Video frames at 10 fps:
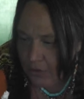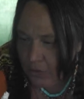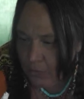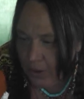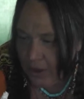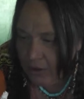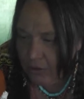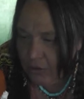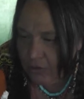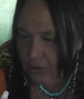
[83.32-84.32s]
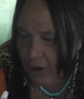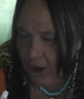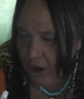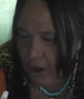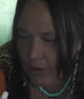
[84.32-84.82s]
The records,
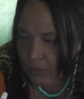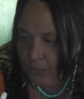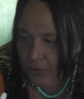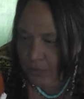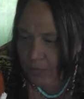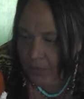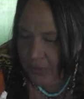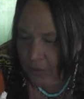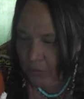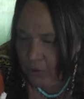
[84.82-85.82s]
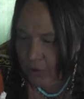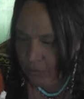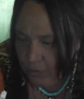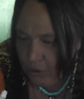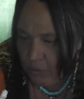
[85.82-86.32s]
uh, they were
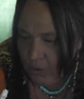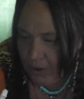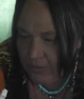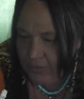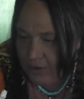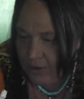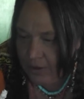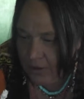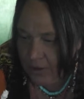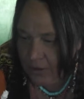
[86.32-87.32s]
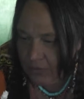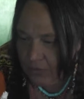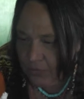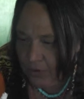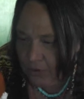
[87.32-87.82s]
a request, and, then it gives
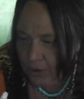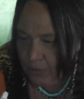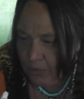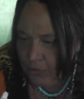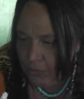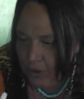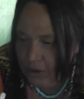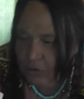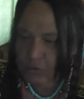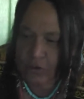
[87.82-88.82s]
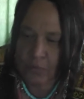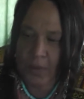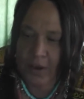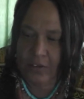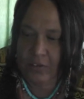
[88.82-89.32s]
the phone number. The records
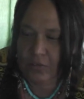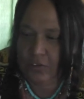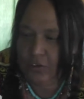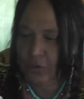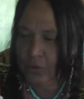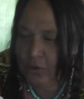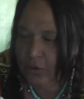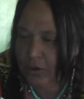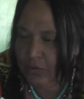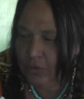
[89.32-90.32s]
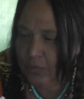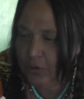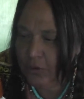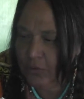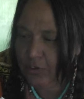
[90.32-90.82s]
responsive to your request from the
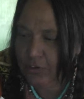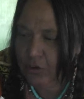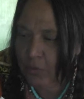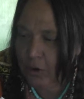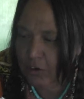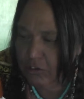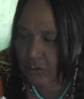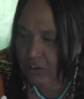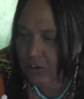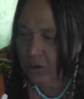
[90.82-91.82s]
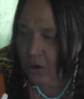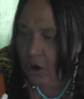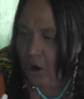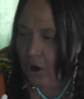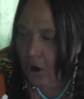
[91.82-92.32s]
University of Washington
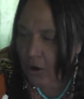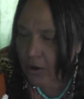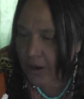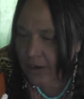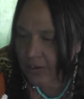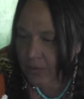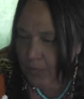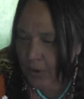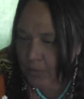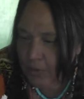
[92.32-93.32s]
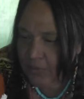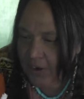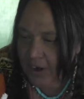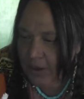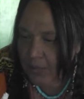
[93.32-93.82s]
are as above
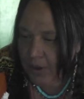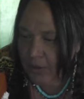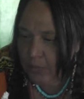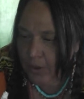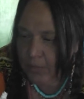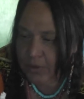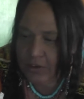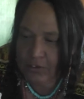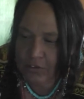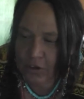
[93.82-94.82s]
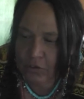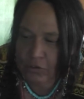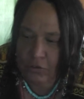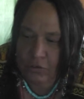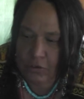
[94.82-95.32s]
provided by the public
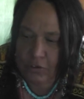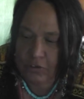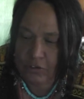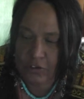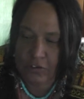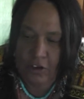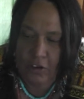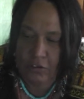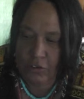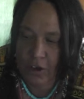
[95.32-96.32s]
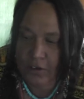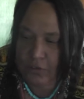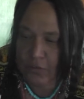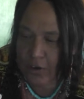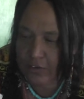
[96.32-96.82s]
disclosure, disclosure laws
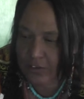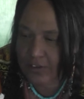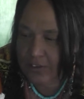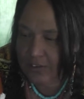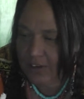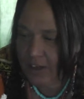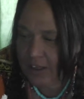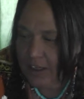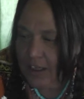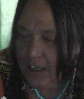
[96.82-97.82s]
of Washington State.